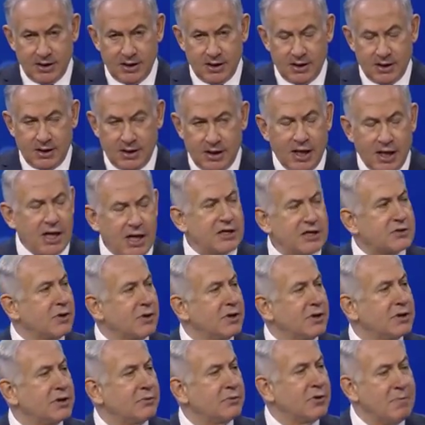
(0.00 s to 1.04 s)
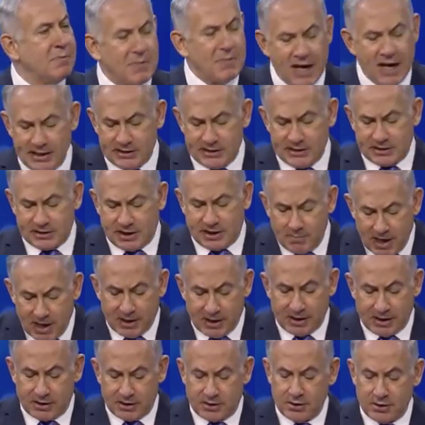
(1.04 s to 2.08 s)
Israel remains
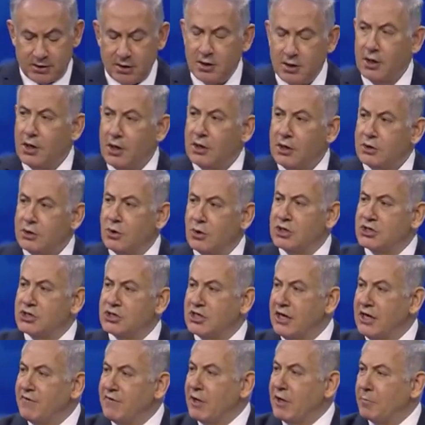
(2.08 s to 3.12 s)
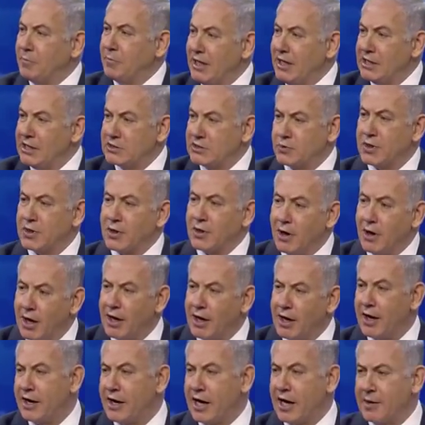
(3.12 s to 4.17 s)
committed to achieving peace with all our
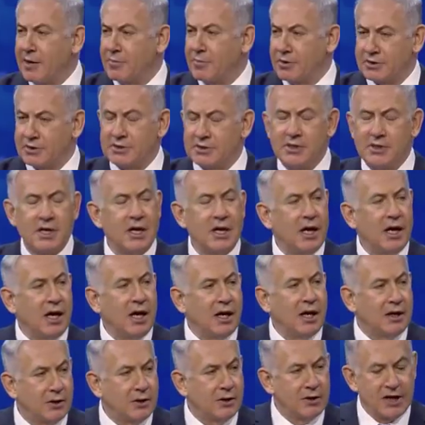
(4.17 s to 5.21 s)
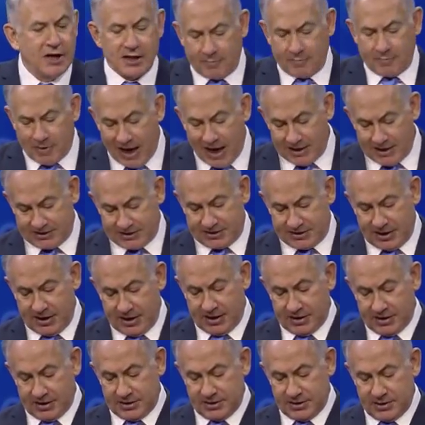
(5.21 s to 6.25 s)
neighbors, including the
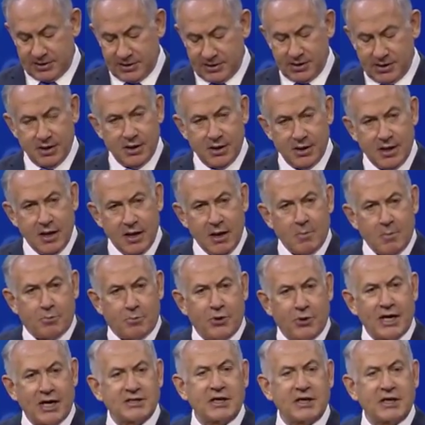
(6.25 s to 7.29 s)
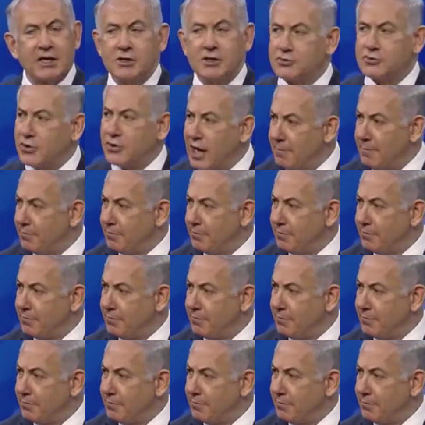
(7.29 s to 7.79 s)
Palestinians. President Trump